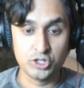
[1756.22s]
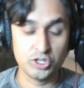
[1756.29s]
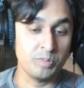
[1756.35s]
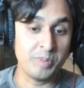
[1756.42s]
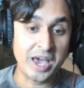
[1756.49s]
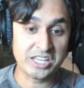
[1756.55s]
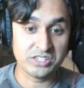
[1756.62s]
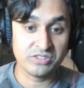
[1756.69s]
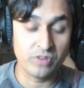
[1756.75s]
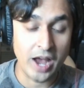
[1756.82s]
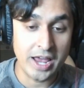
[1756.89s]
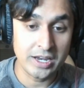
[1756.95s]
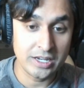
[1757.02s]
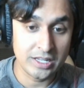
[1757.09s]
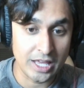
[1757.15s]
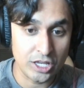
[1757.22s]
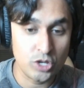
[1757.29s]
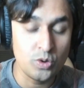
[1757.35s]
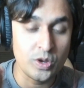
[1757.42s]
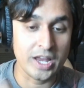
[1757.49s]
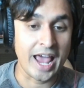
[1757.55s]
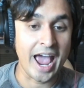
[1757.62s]
So the best friend
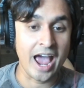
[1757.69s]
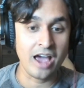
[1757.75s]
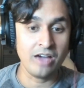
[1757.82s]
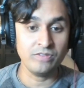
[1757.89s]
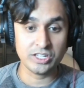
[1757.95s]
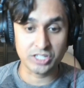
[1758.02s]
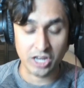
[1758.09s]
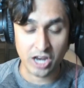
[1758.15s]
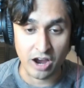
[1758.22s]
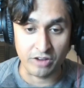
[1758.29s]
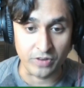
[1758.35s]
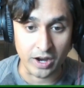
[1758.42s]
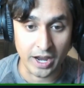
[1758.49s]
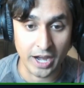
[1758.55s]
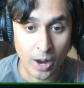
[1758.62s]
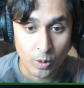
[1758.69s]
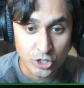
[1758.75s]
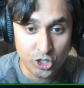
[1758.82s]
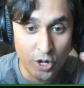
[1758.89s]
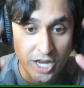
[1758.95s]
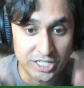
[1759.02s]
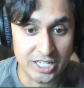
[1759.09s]
that you can have is a kapha. And I
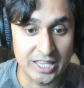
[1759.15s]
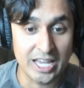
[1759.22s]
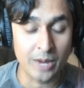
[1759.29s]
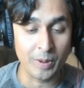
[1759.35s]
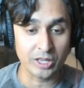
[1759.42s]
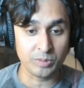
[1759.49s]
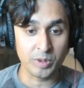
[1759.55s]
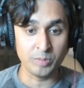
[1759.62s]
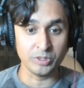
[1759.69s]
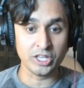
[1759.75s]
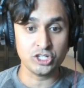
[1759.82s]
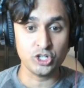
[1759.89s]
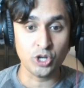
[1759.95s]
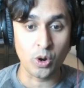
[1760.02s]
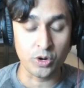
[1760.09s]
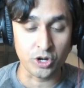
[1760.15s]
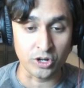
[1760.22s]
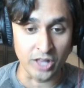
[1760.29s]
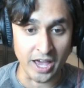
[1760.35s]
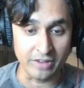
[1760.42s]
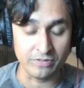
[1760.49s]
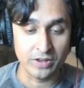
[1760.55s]
want you guys to think about the people that you know in
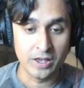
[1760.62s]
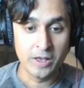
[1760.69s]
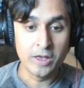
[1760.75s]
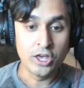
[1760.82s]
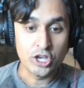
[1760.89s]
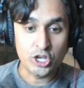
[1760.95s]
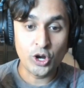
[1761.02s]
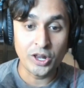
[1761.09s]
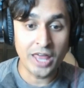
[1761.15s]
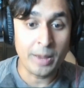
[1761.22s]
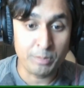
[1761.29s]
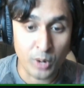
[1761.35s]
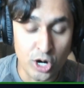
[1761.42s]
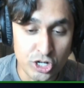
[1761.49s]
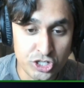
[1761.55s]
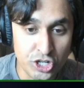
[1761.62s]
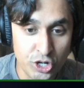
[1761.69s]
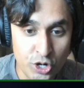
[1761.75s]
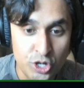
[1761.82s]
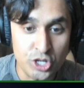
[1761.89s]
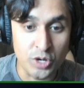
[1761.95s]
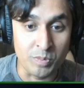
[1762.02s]
your life. You know that
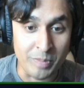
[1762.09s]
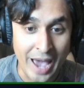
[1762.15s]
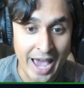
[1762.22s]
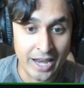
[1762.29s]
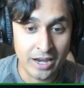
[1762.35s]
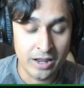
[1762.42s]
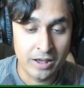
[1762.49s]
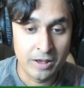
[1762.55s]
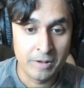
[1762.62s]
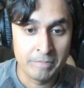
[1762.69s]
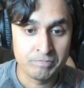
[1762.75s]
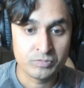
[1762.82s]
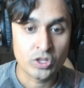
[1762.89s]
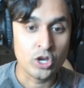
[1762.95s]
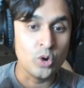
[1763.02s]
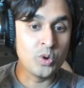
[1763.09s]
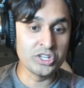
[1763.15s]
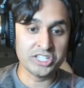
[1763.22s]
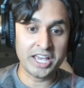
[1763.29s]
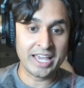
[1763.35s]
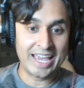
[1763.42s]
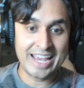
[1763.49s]
person who you met who
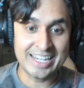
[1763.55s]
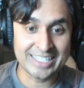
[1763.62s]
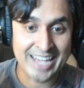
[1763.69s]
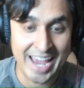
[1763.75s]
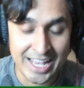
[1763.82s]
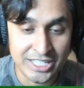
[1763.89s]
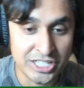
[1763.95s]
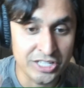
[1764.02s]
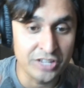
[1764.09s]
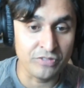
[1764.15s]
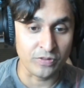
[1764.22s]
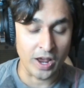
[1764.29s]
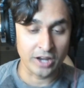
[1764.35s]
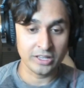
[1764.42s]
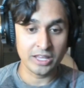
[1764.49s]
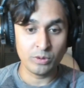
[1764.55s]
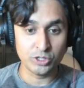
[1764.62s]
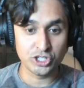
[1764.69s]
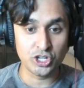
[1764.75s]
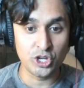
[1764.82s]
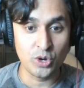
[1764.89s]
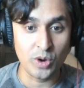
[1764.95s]
was like intensely
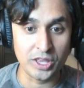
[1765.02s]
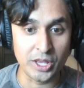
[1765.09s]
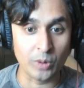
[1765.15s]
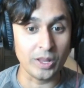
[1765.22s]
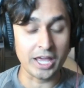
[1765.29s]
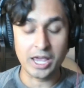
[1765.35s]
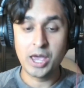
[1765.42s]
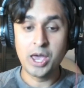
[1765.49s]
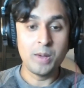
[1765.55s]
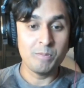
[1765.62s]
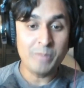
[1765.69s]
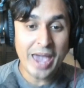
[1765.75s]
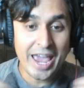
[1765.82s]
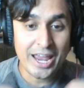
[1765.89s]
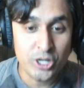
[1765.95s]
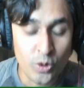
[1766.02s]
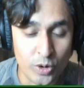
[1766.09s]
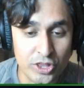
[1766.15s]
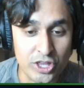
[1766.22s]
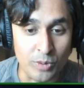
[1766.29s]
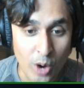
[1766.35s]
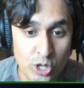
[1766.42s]
friendly to you and they were like, "Man,
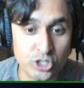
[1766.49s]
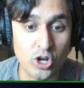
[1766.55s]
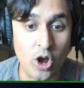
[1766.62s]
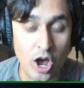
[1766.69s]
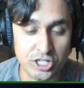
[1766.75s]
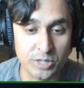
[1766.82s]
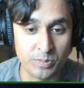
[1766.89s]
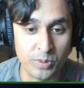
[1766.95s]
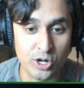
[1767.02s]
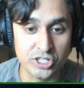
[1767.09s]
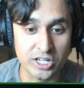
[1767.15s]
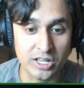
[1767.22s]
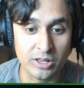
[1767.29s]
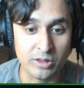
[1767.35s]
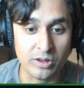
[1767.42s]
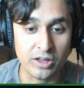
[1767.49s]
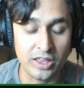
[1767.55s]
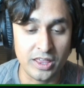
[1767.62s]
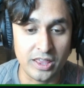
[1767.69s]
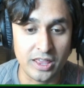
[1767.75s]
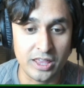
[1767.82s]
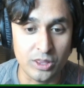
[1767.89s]
you are the most awesome person in
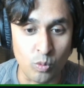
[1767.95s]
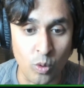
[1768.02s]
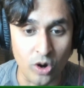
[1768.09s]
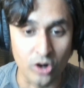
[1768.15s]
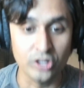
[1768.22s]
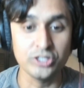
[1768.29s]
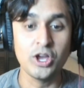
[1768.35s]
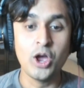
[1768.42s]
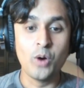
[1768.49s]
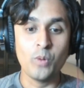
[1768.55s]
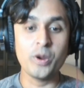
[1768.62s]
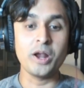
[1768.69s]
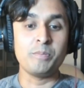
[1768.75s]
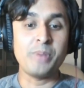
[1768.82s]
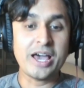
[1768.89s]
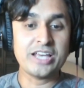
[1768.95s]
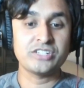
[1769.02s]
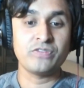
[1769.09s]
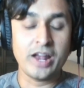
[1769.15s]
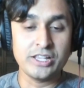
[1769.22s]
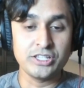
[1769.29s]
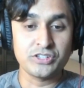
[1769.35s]
the in the world. We are
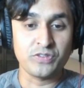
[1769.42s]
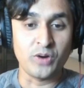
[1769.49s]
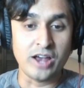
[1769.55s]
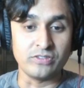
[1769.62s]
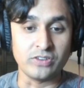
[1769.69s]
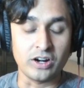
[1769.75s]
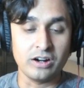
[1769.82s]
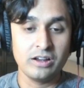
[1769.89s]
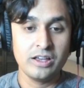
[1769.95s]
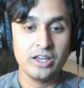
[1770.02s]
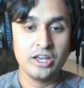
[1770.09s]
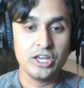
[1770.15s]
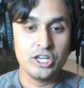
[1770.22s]
best friends forever."